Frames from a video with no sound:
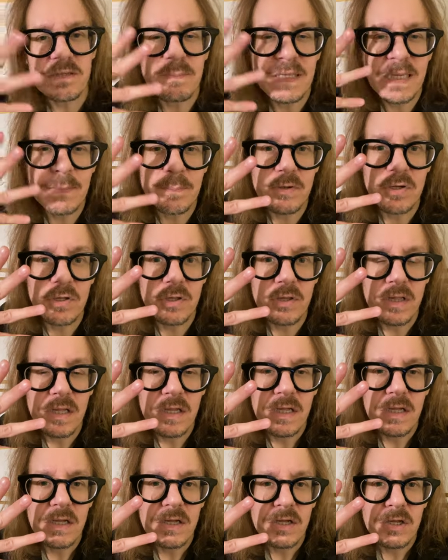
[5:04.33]
people
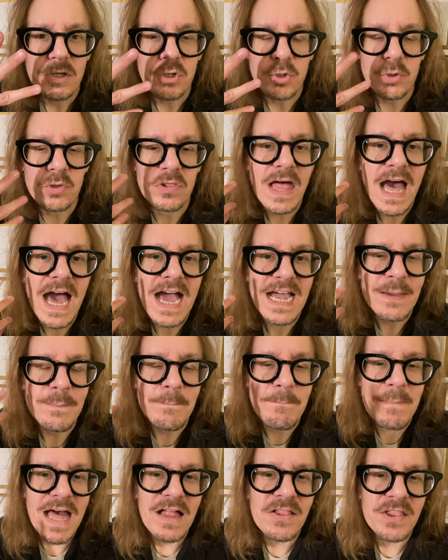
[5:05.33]
who lack
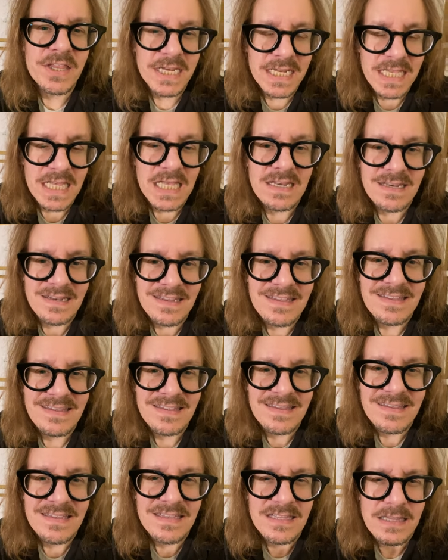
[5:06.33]
melanin,
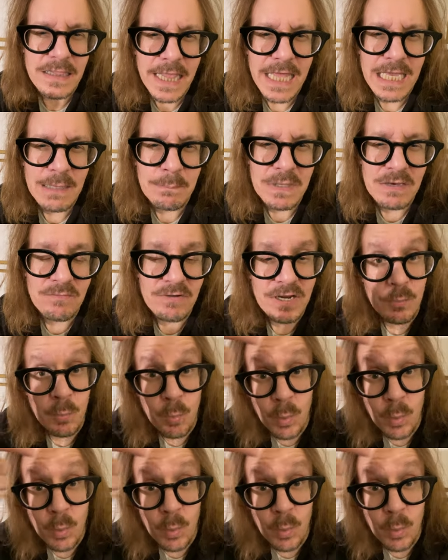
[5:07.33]
like me, right?